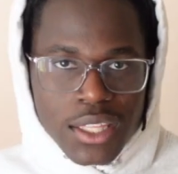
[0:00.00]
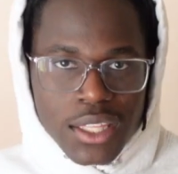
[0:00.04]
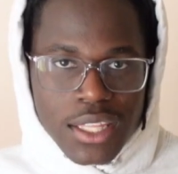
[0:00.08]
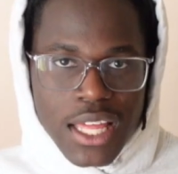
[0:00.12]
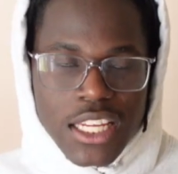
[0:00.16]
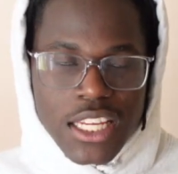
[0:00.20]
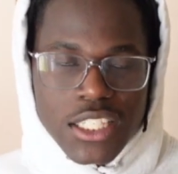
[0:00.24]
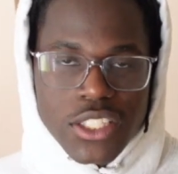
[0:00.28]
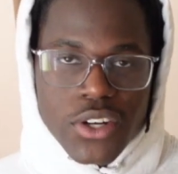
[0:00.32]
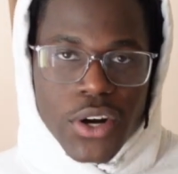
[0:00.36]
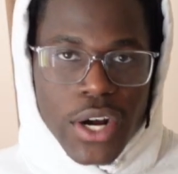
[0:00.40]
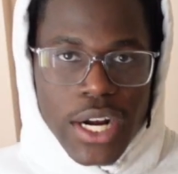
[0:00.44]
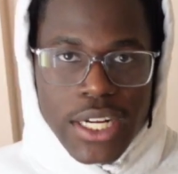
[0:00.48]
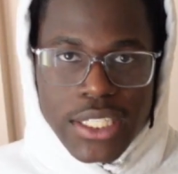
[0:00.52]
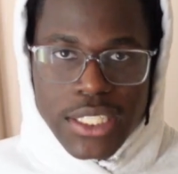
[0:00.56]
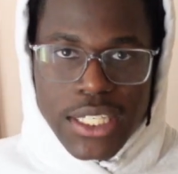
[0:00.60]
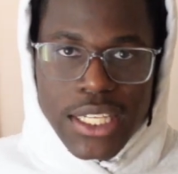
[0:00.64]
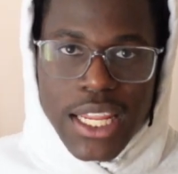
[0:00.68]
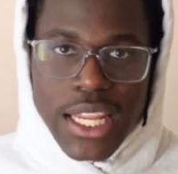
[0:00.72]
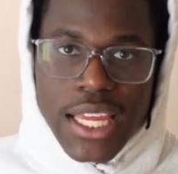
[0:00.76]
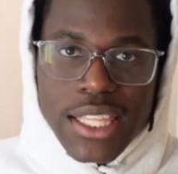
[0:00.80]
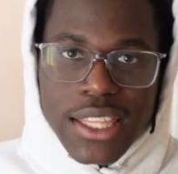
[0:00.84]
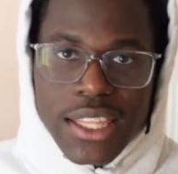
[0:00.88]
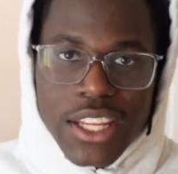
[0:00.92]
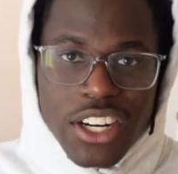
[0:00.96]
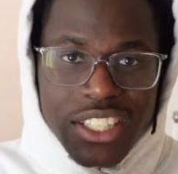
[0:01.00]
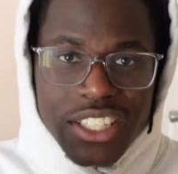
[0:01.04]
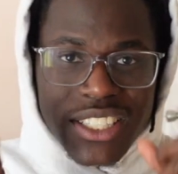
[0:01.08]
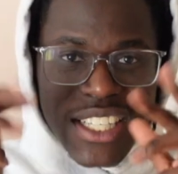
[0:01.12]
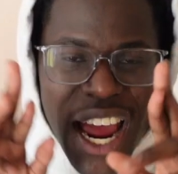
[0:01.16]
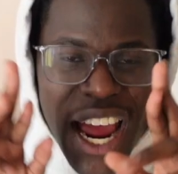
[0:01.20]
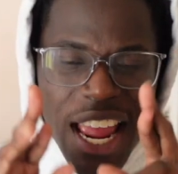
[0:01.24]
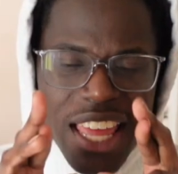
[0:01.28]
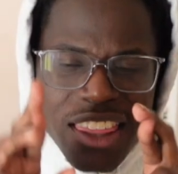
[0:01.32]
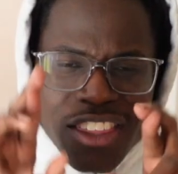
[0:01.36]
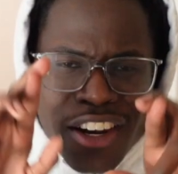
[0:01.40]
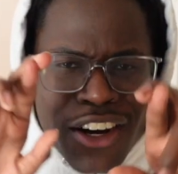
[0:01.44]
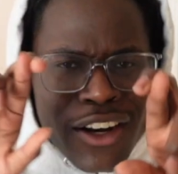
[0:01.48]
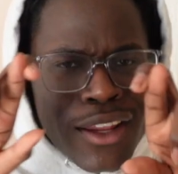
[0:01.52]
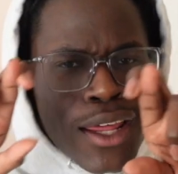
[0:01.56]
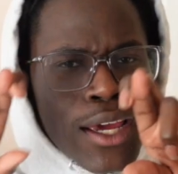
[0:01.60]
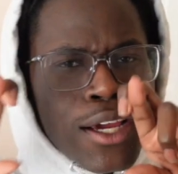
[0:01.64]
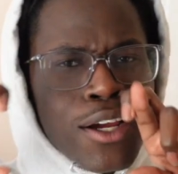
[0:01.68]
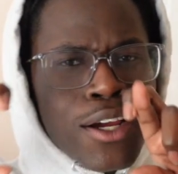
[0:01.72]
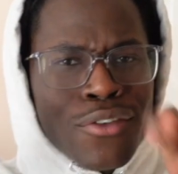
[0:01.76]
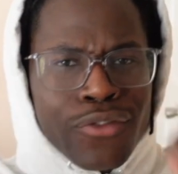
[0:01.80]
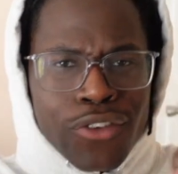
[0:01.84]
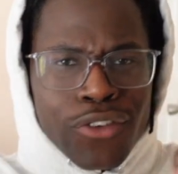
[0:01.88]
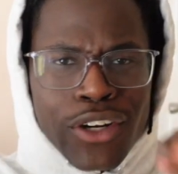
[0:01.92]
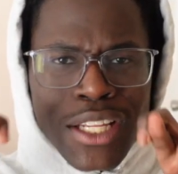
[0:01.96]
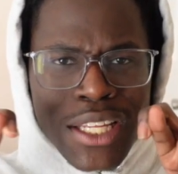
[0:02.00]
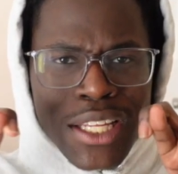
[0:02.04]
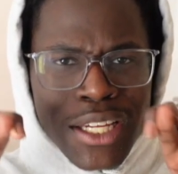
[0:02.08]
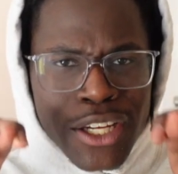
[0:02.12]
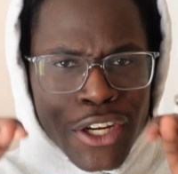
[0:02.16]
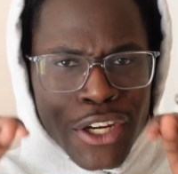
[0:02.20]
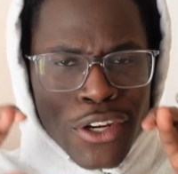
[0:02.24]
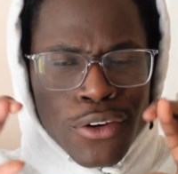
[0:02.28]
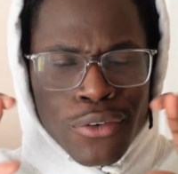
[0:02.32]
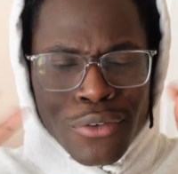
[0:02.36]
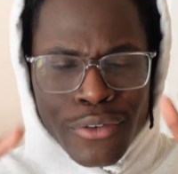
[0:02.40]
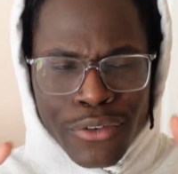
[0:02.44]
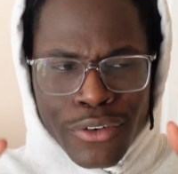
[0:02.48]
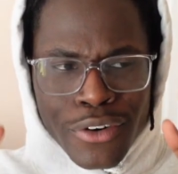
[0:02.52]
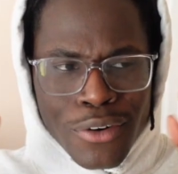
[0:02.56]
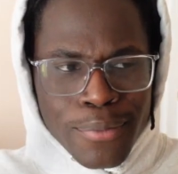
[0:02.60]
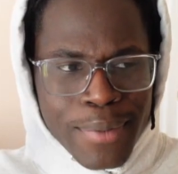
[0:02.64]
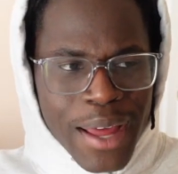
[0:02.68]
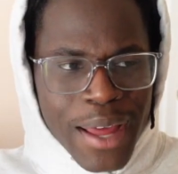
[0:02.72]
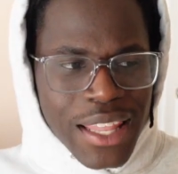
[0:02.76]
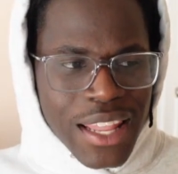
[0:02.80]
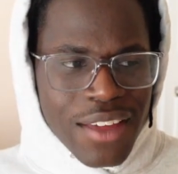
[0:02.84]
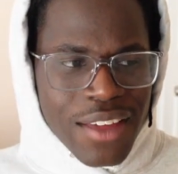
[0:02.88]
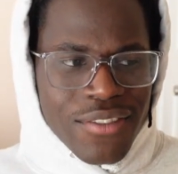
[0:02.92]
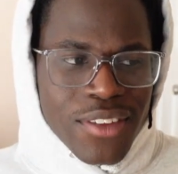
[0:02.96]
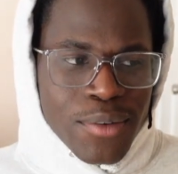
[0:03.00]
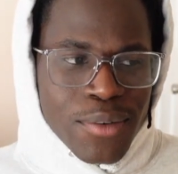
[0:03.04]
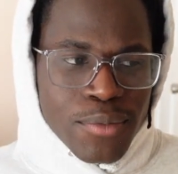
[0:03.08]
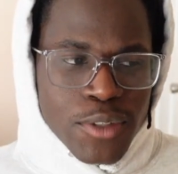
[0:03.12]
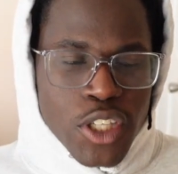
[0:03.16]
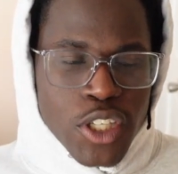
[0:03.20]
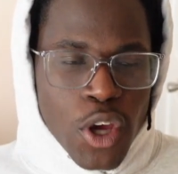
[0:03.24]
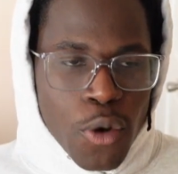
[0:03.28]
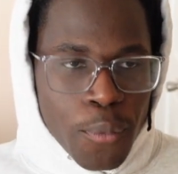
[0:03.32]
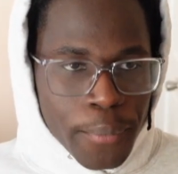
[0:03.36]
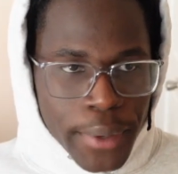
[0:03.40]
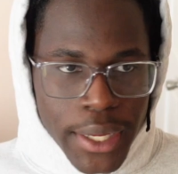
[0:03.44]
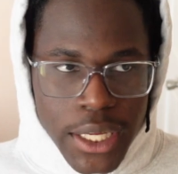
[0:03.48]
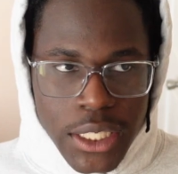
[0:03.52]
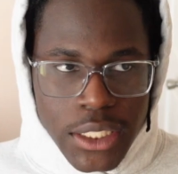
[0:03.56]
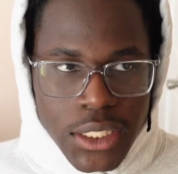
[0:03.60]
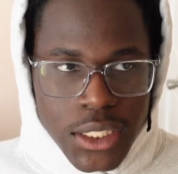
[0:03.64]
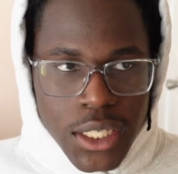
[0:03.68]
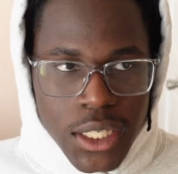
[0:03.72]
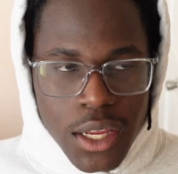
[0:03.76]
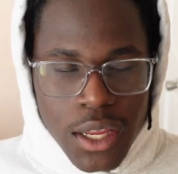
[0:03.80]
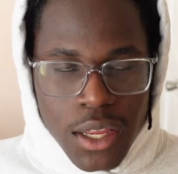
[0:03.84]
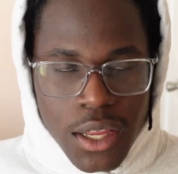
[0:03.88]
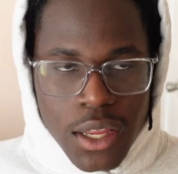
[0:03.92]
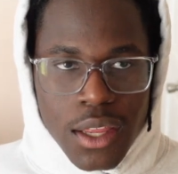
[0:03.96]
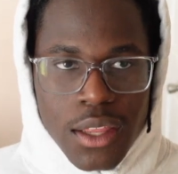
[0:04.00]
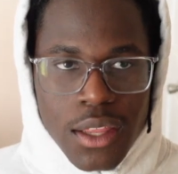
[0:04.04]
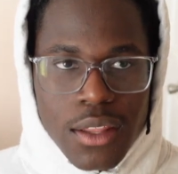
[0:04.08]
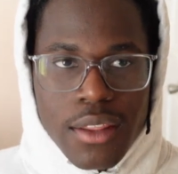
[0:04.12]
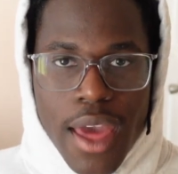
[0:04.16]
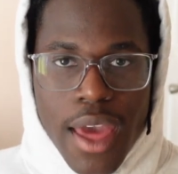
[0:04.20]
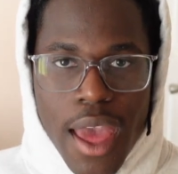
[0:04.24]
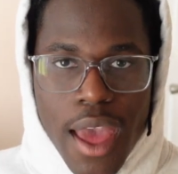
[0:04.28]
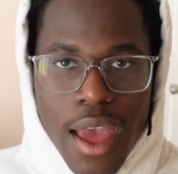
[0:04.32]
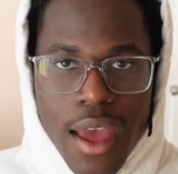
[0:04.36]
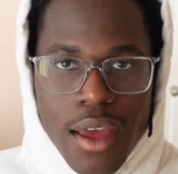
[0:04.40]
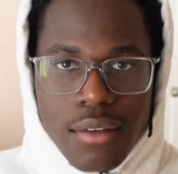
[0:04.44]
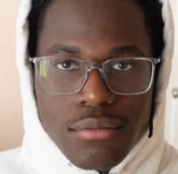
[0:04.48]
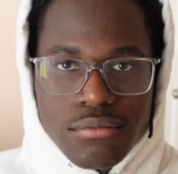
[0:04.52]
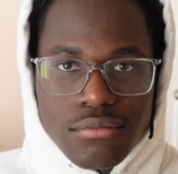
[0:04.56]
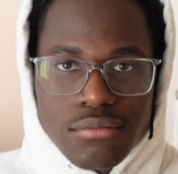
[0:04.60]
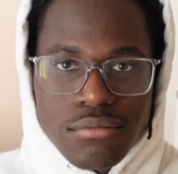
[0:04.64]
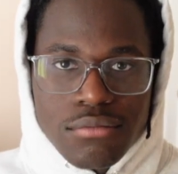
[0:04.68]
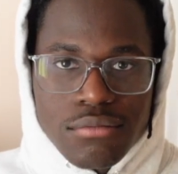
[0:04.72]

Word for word: that's crazy like they're tight they're like a really cute group i love them so much that